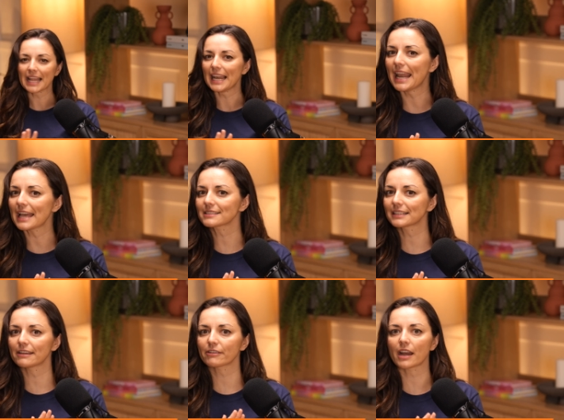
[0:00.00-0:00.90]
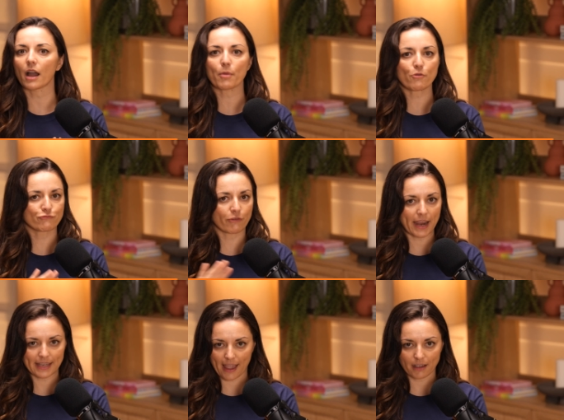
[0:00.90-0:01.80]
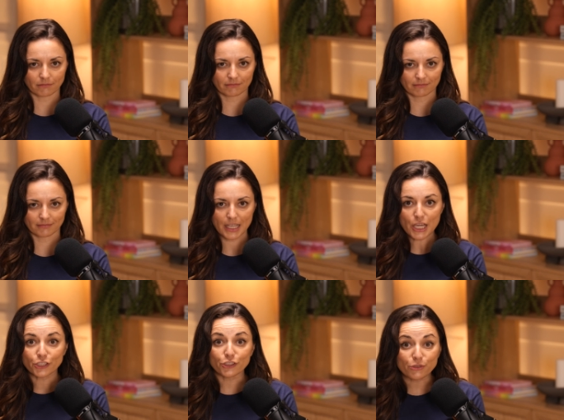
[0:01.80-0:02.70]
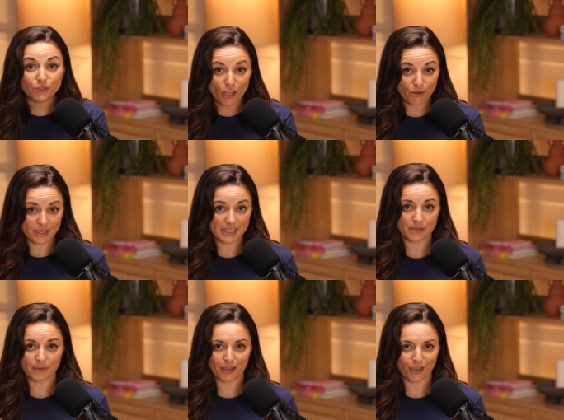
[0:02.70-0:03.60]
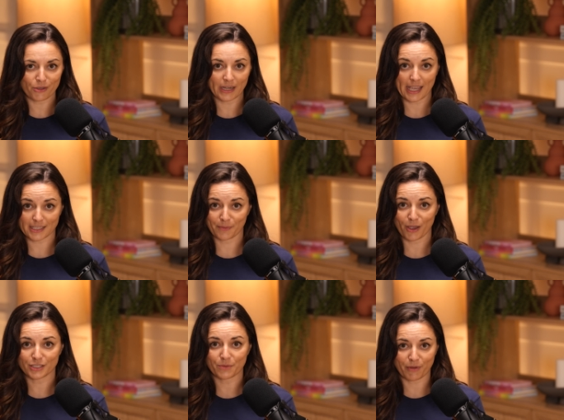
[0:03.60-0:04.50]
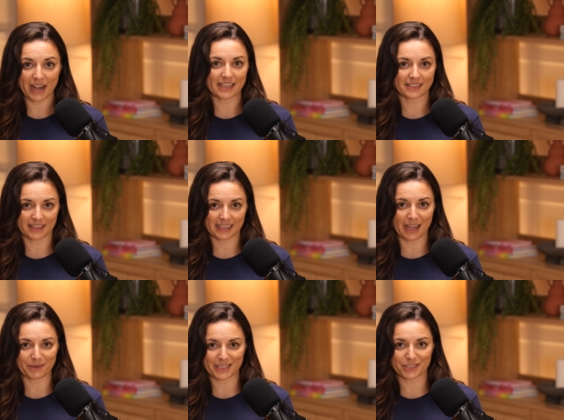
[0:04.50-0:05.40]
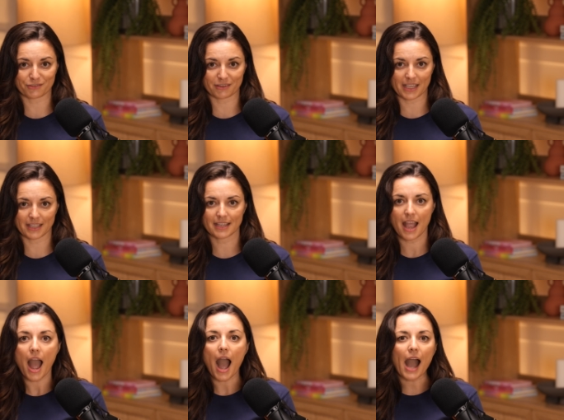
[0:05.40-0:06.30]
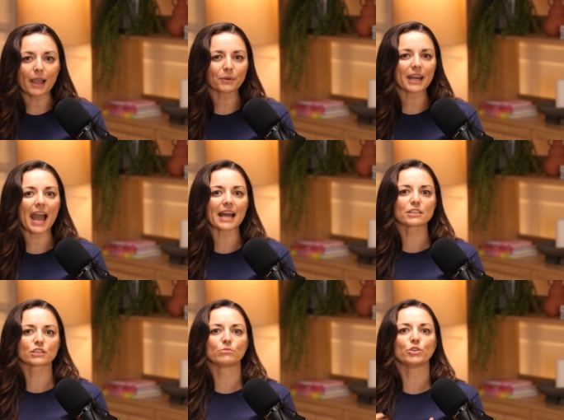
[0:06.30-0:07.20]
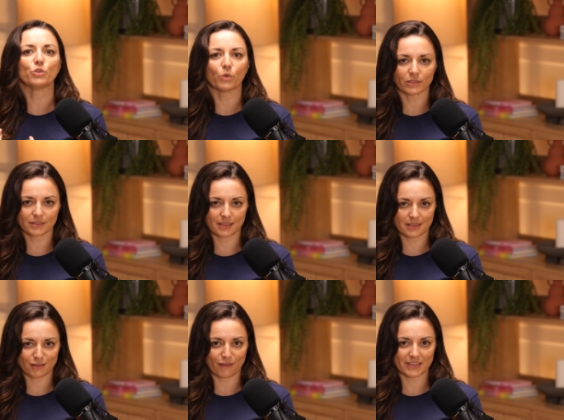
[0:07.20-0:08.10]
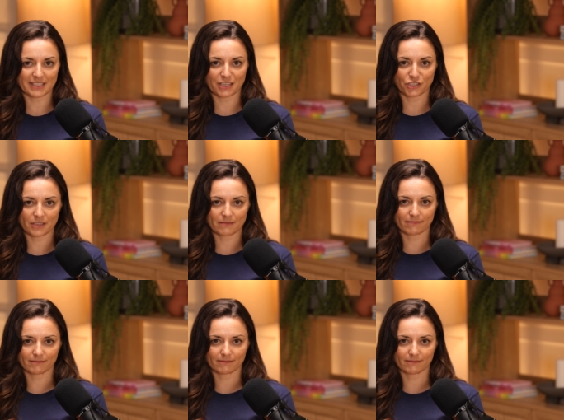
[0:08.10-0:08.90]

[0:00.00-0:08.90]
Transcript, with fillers: Let's clear it up right now. You don't need to be a coding expert to break into the cloud industry. I want to add some nuance to this conversation.